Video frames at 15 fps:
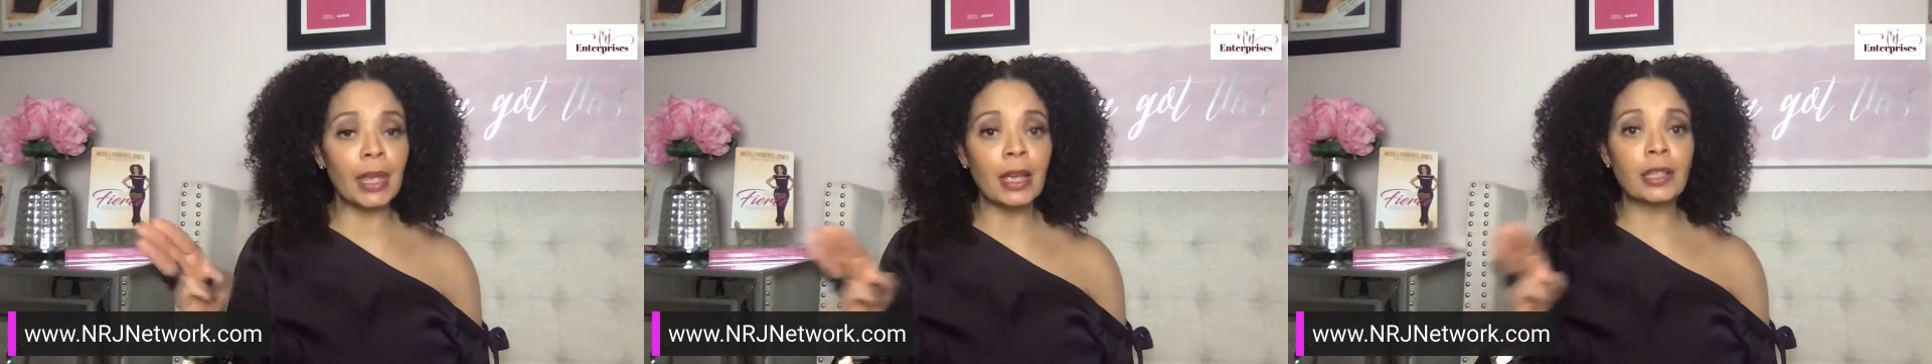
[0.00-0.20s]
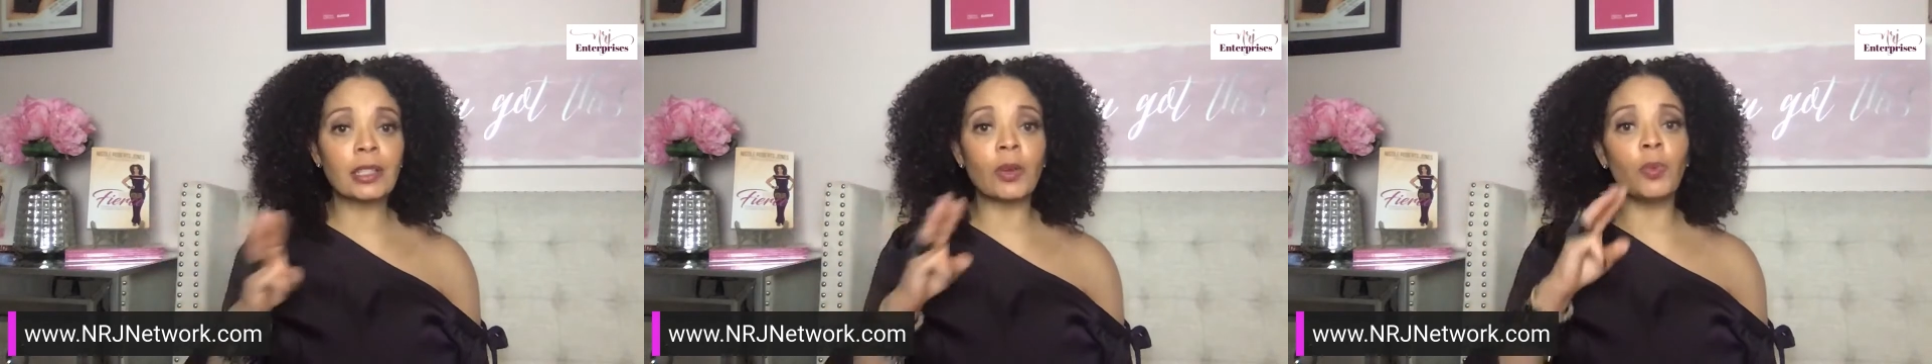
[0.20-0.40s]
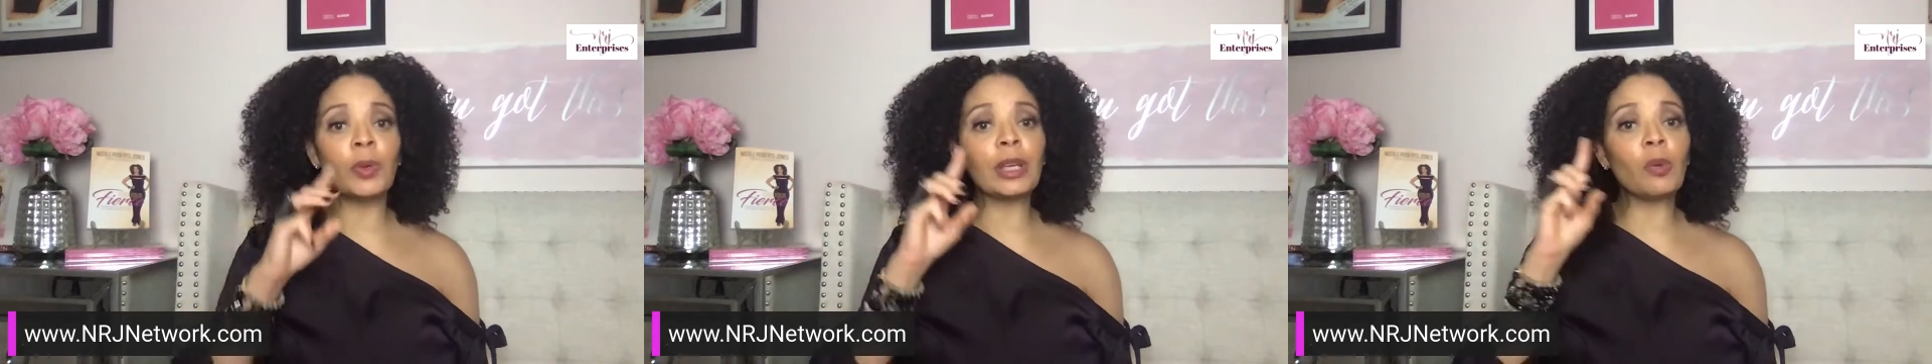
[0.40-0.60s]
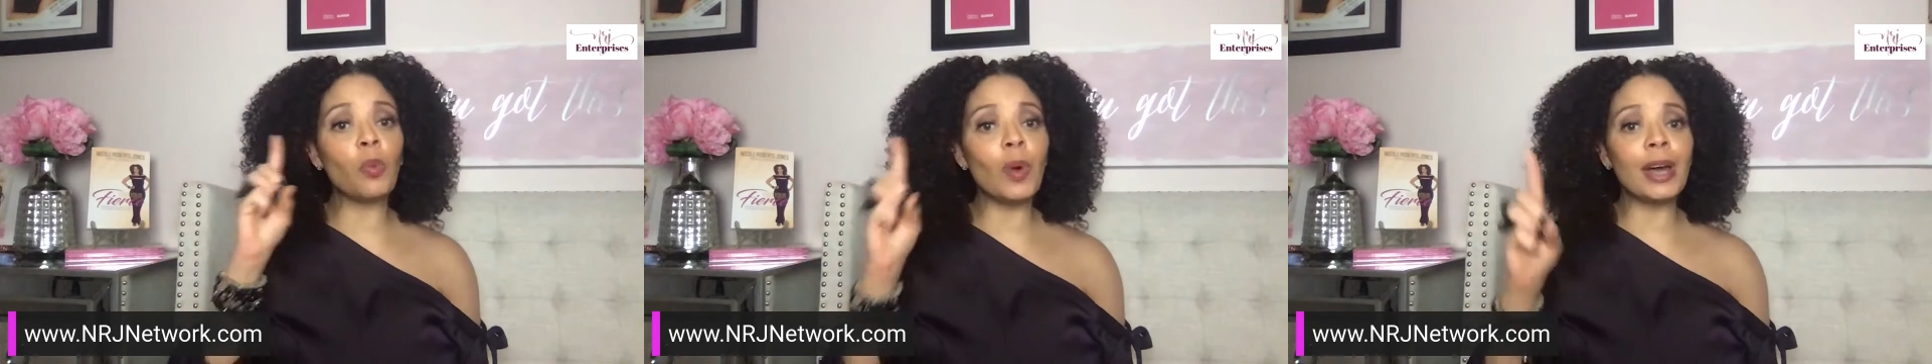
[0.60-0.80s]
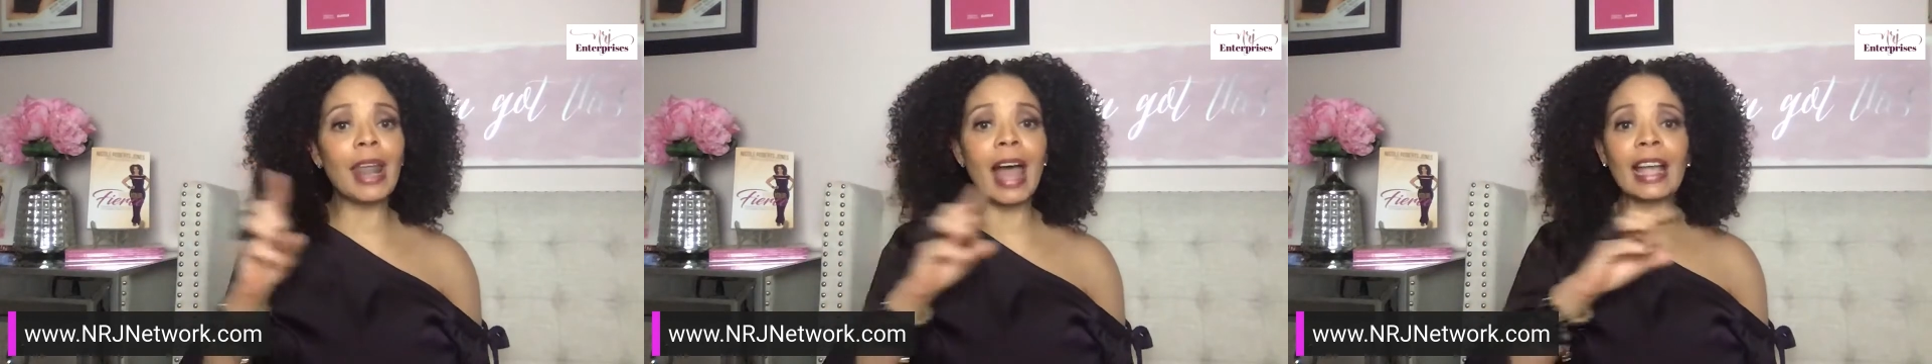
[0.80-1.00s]
So week
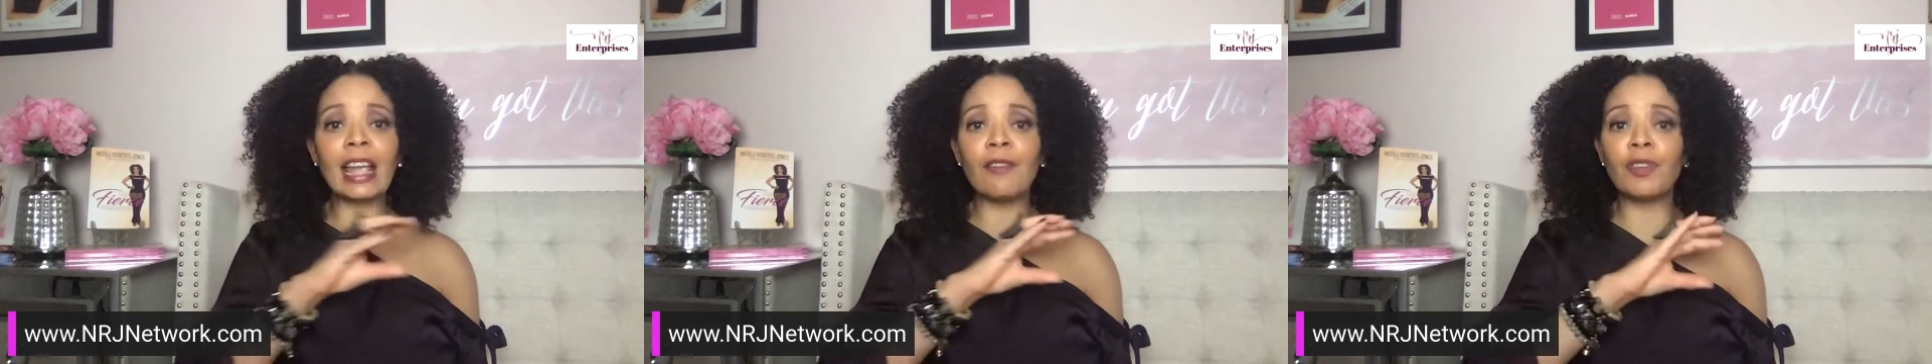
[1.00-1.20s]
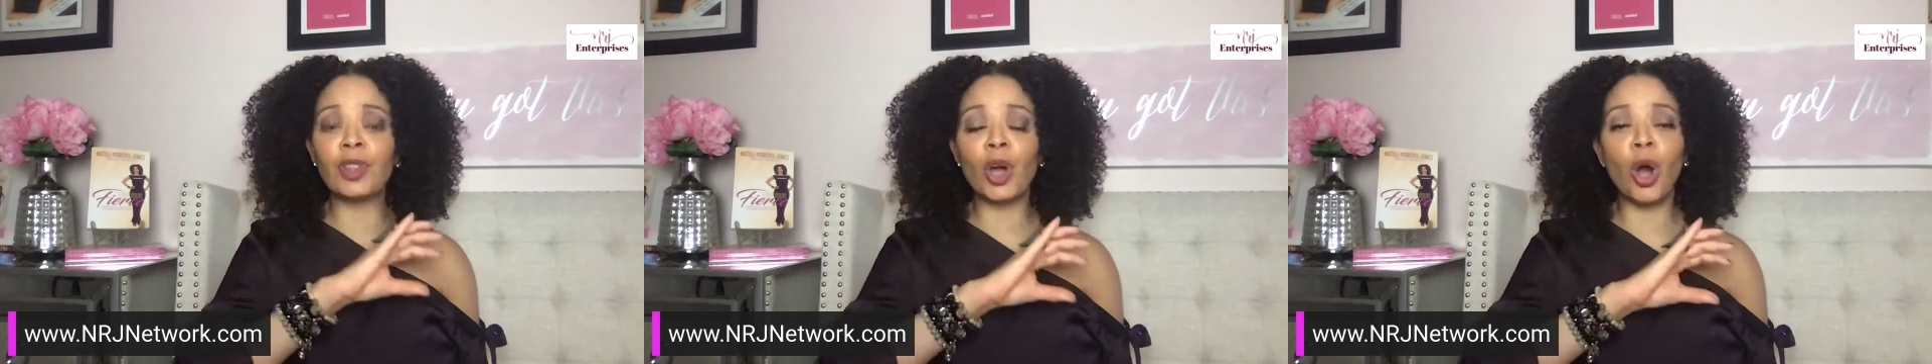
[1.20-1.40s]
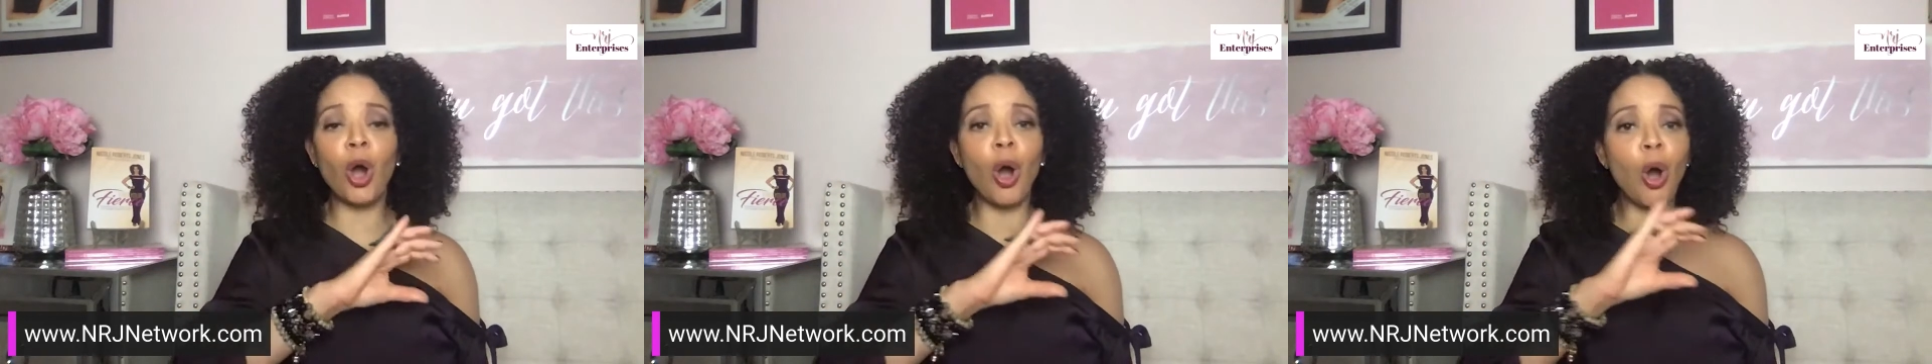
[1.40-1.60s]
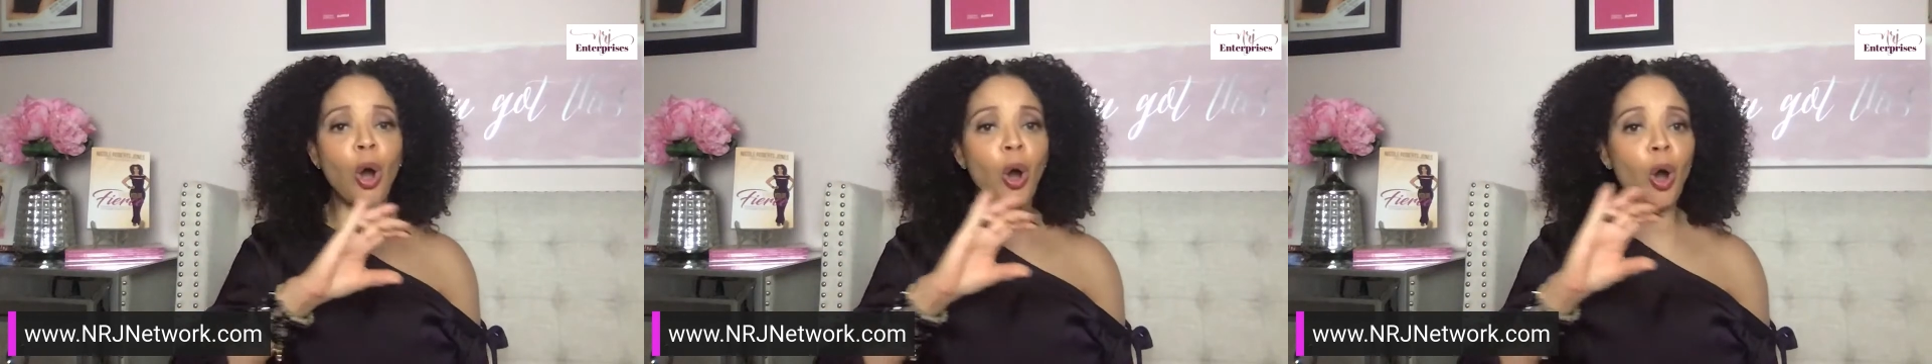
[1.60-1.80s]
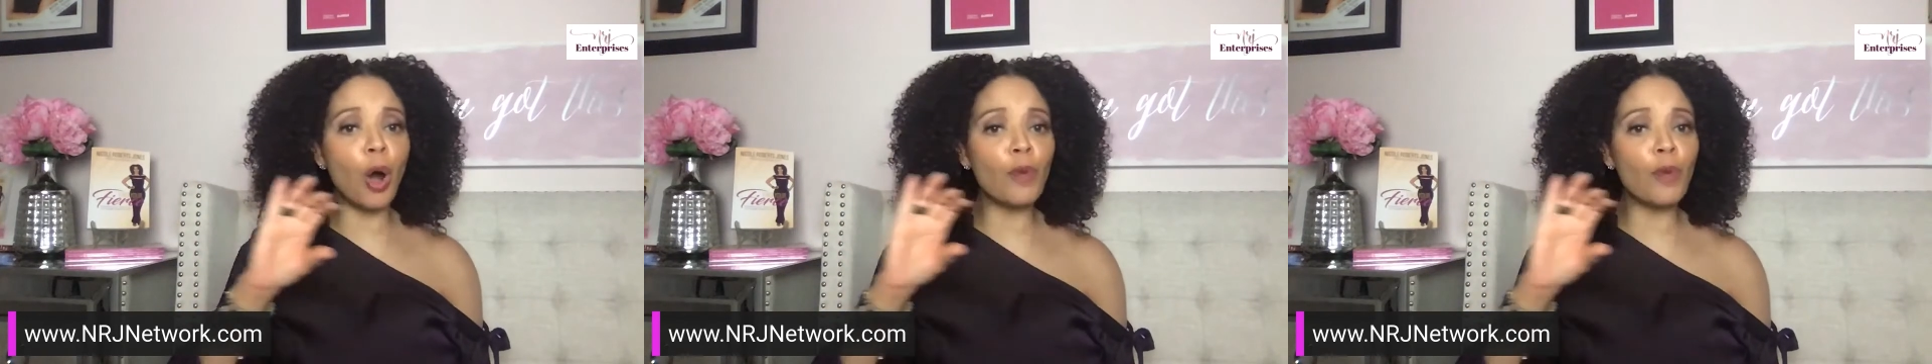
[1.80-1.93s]
1, I gave you the whole